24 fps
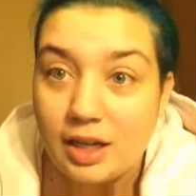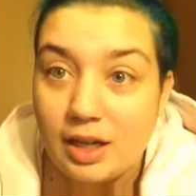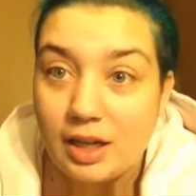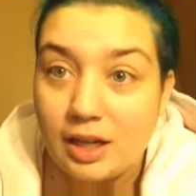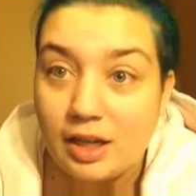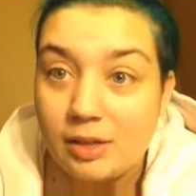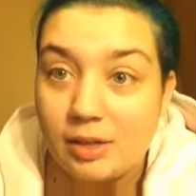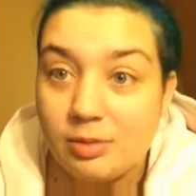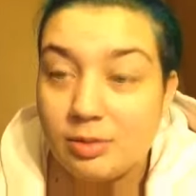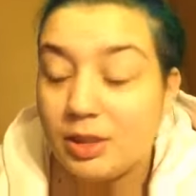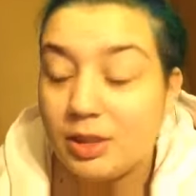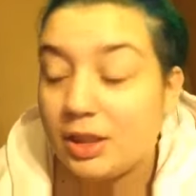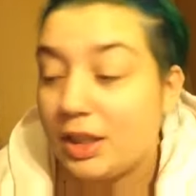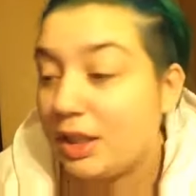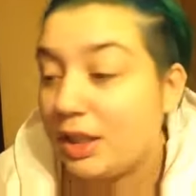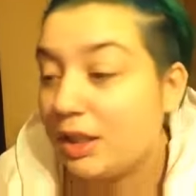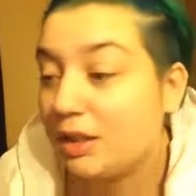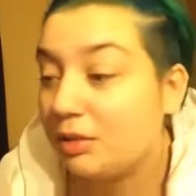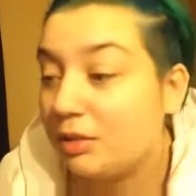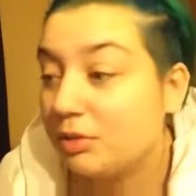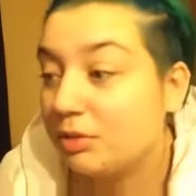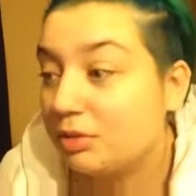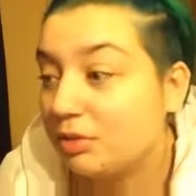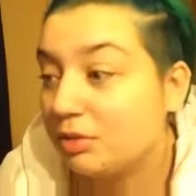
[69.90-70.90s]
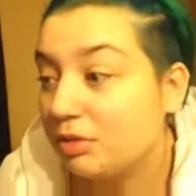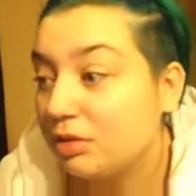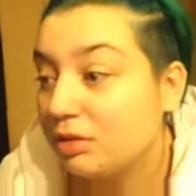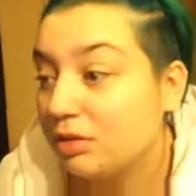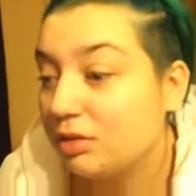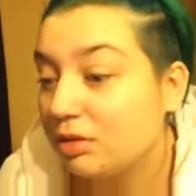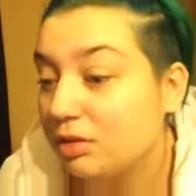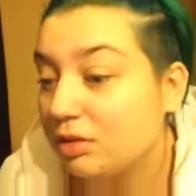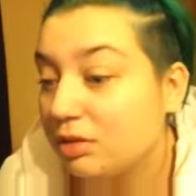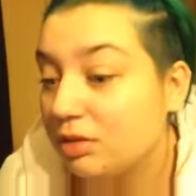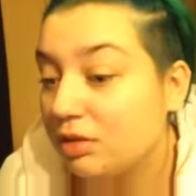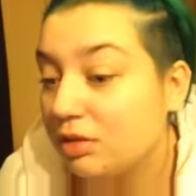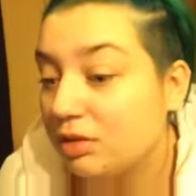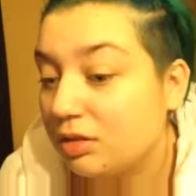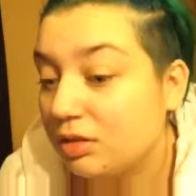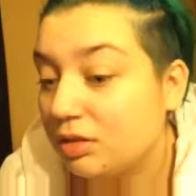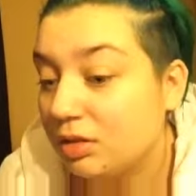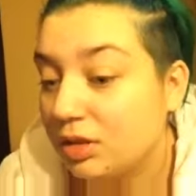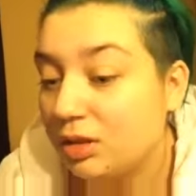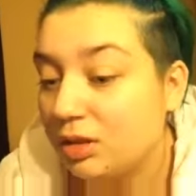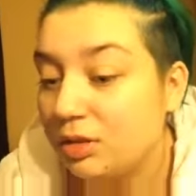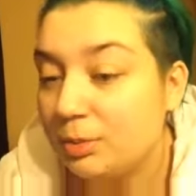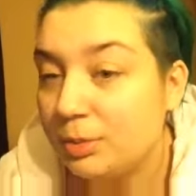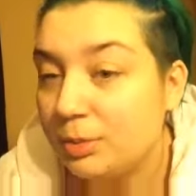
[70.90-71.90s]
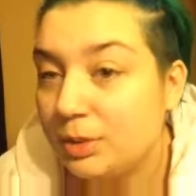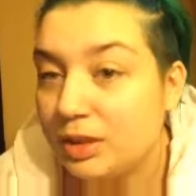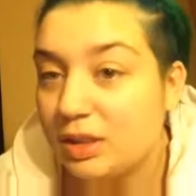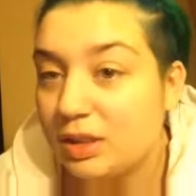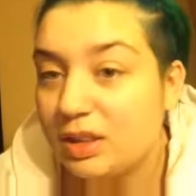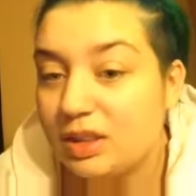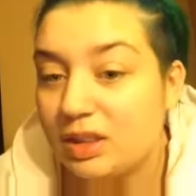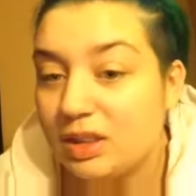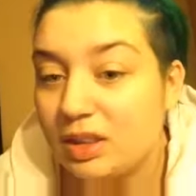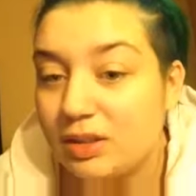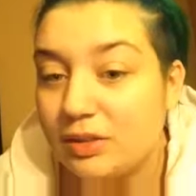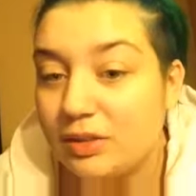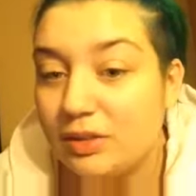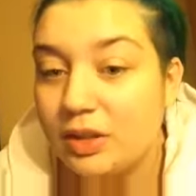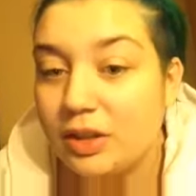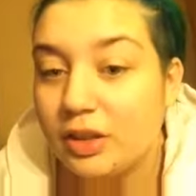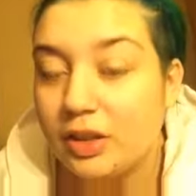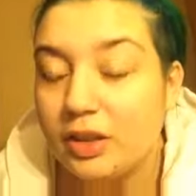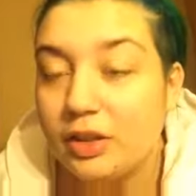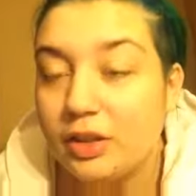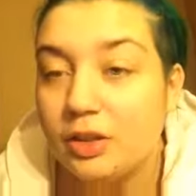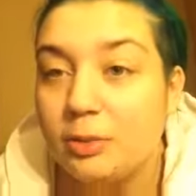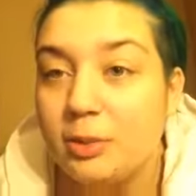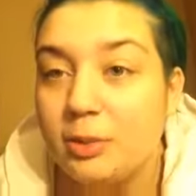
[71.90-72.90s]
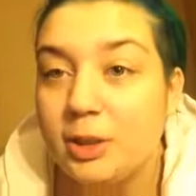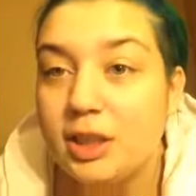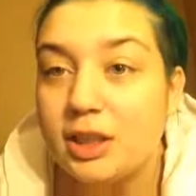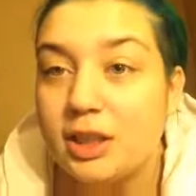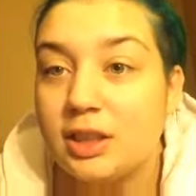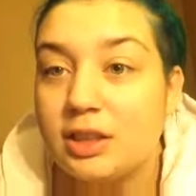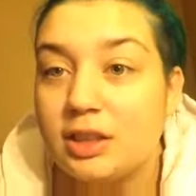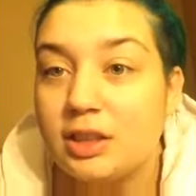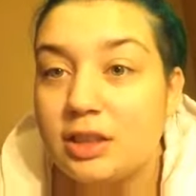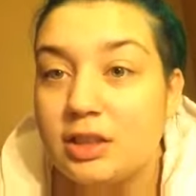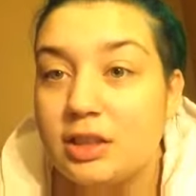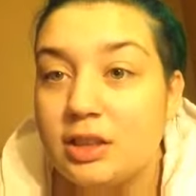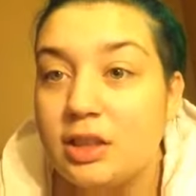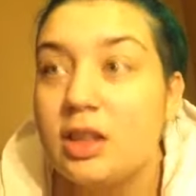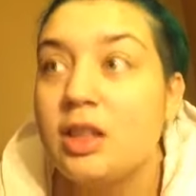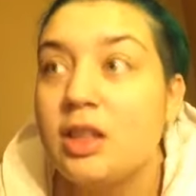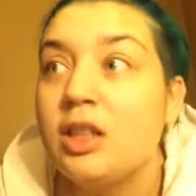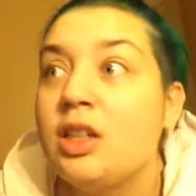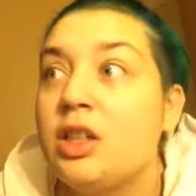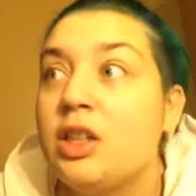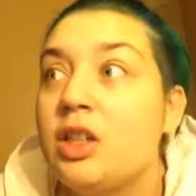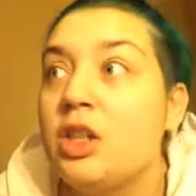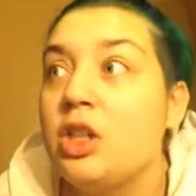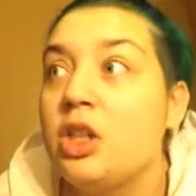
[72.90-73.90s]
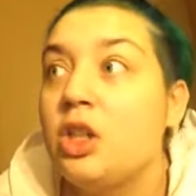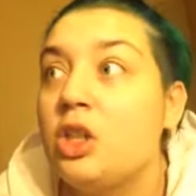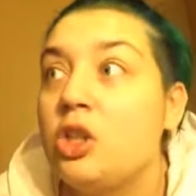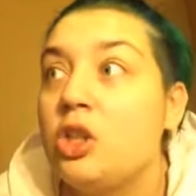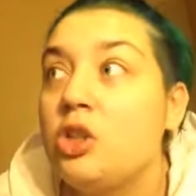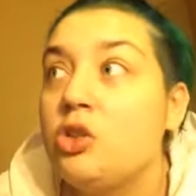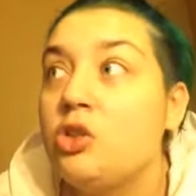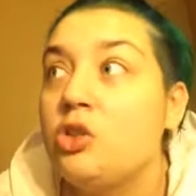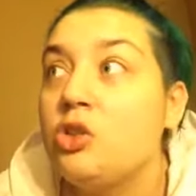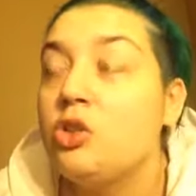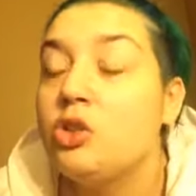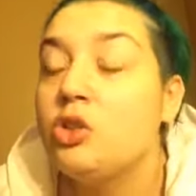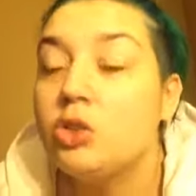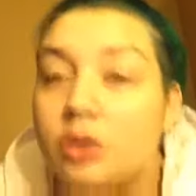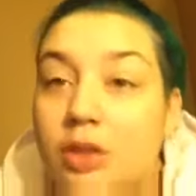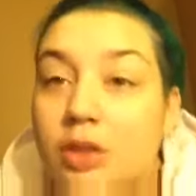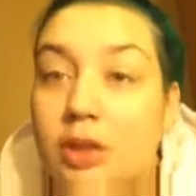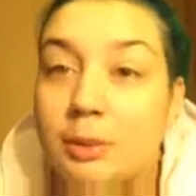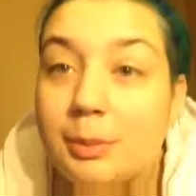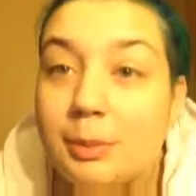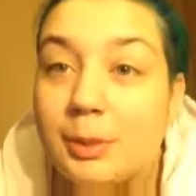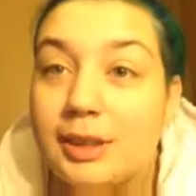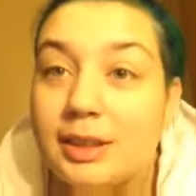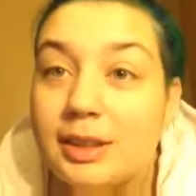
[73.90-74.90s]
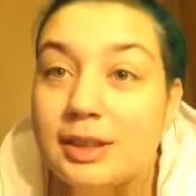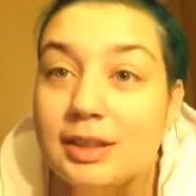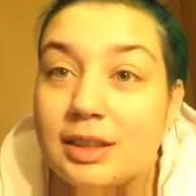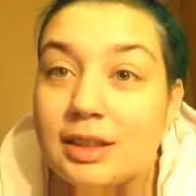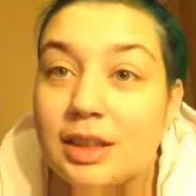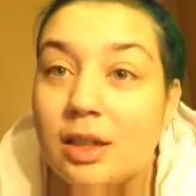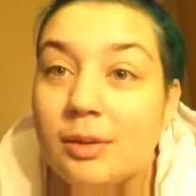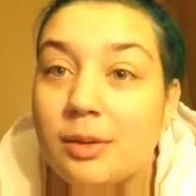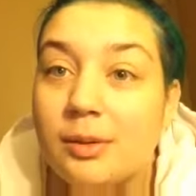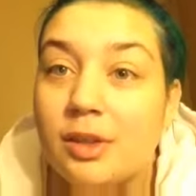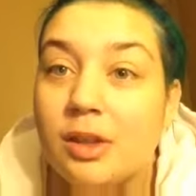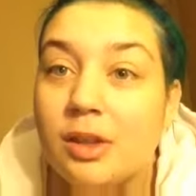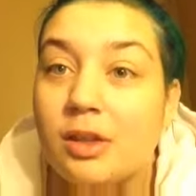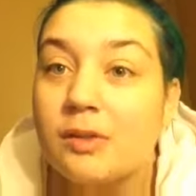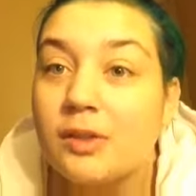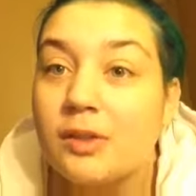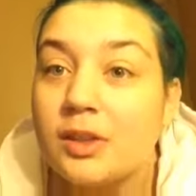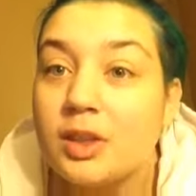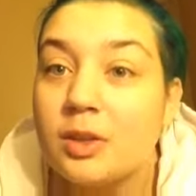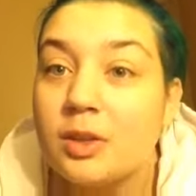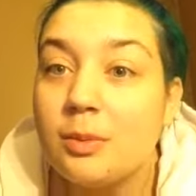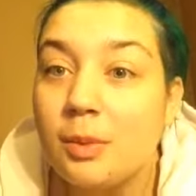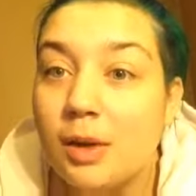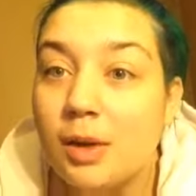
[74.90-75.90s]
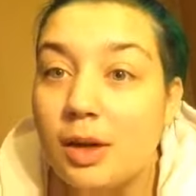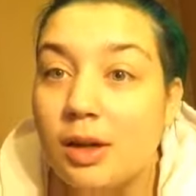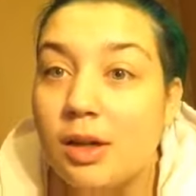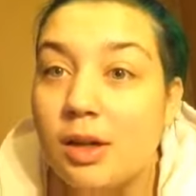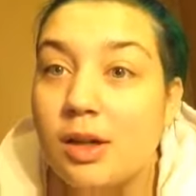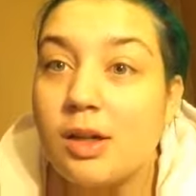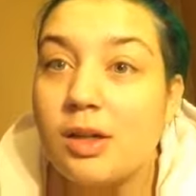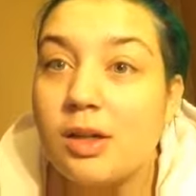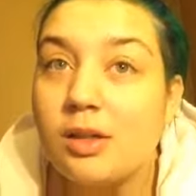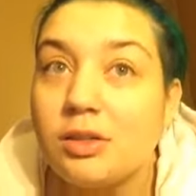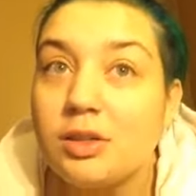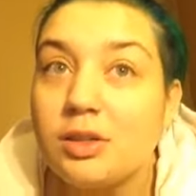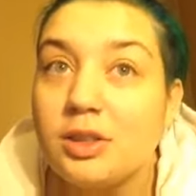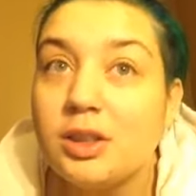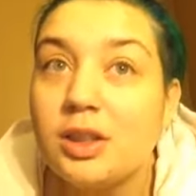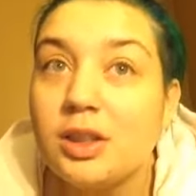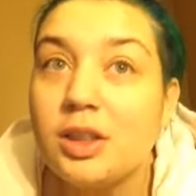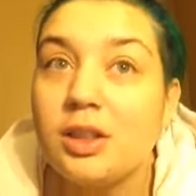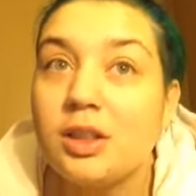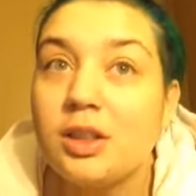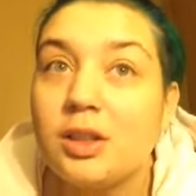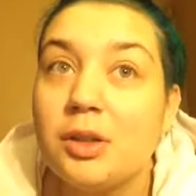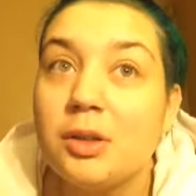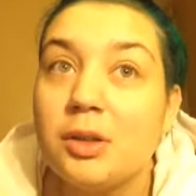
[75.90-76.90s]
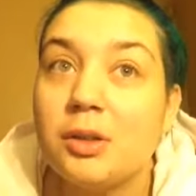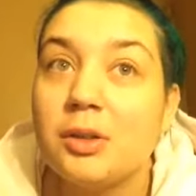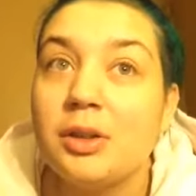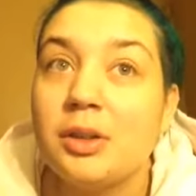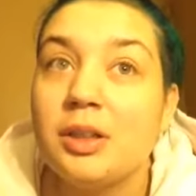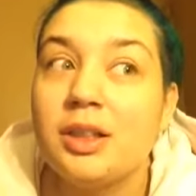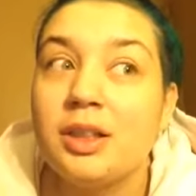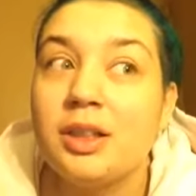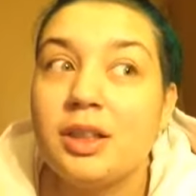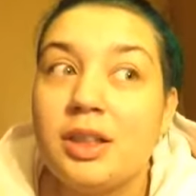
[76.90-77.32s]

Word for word: I mean, I have a little bit of stuff to do because Julie Bean is coming over tomorrow, so